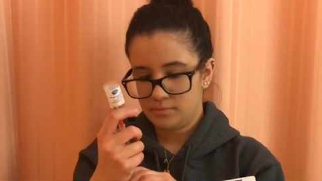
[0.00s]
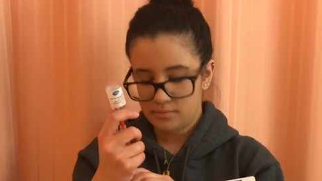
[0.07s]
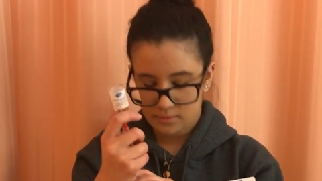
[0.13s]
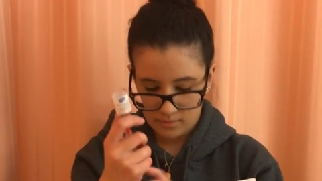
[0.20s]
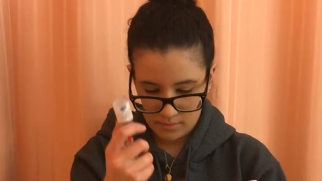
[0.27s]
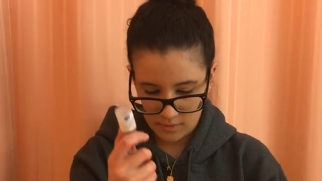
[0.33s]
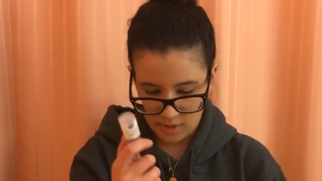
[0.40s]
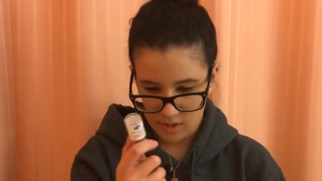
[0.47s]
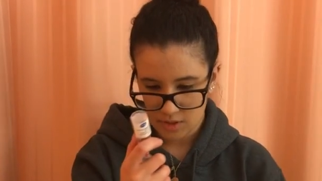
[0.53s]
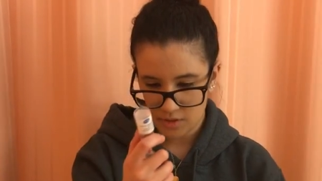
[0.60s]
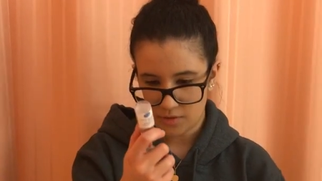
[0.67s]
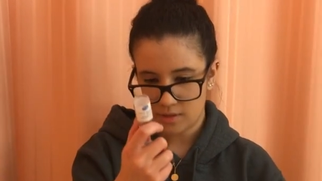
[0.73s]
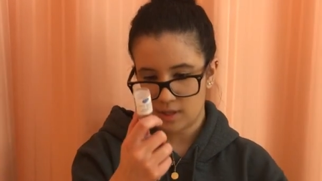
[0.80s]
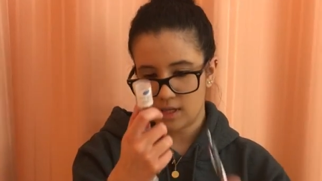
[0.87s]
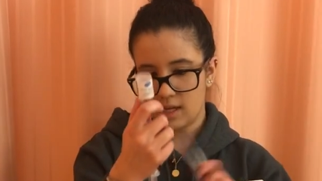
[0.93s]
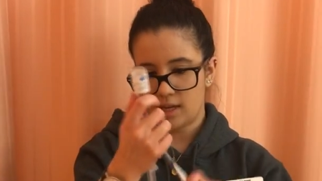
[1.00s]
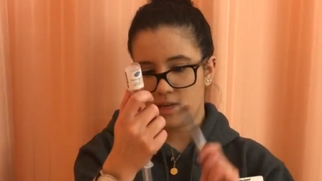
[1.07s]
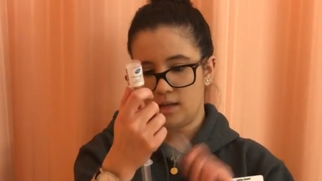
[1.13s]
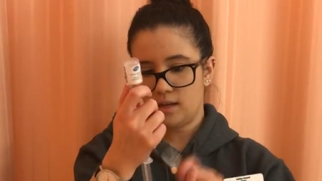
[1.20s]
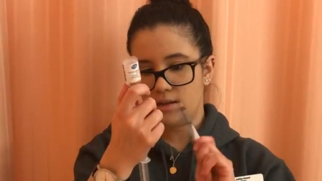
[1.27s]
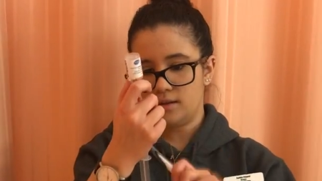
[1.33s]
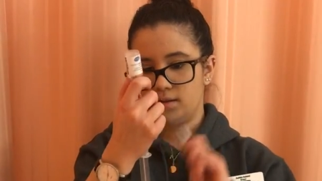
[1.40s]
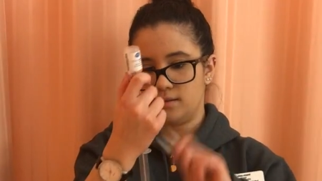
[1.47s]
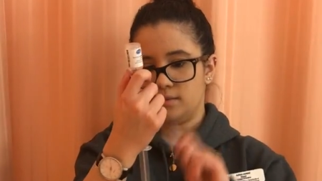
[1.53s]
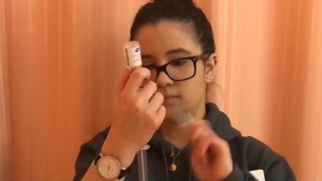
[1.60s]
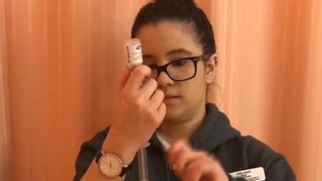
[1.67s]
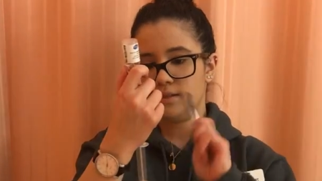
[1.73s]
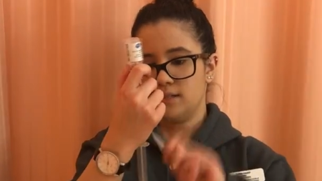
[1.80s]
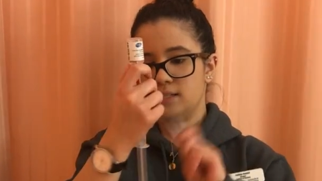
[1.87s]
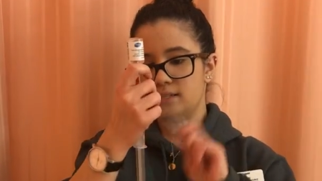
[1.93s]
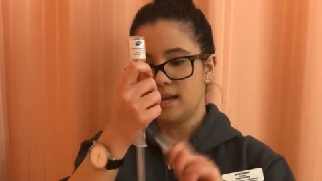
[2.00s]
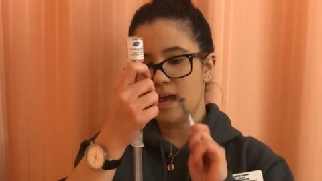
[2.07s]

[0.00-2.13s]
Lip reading: So I'm going to apply my label that I made.